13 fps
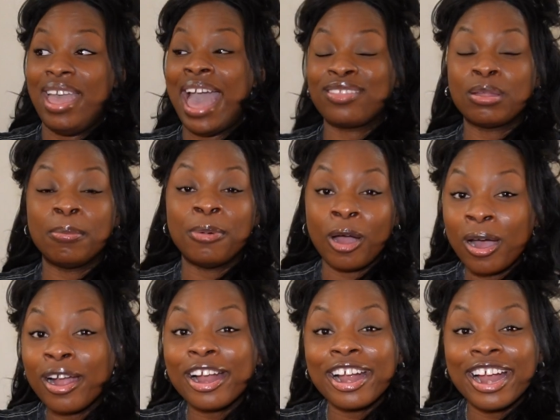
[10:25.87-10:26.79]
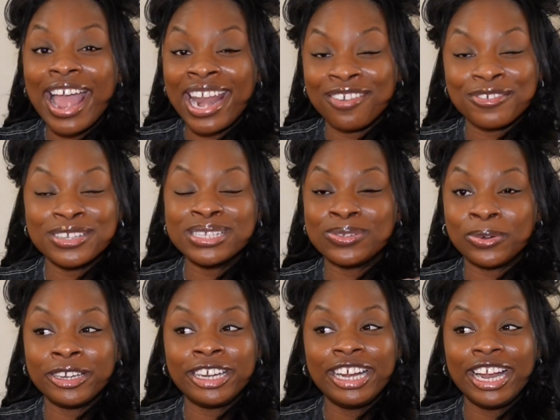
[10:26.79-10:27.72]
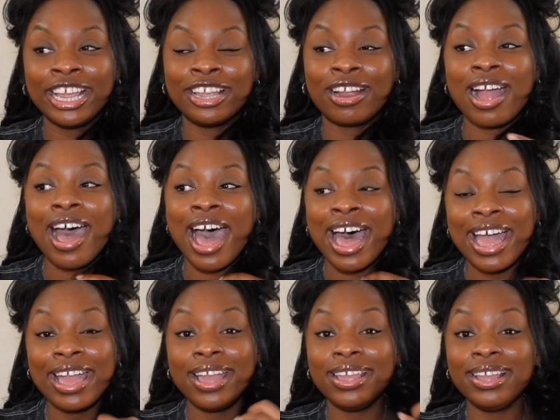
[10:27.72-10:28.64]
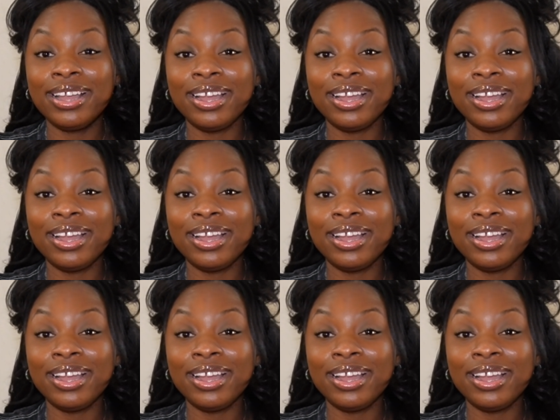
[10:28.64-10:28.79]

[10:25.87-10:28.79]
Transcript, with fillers: at the bar at a resort and you're hot,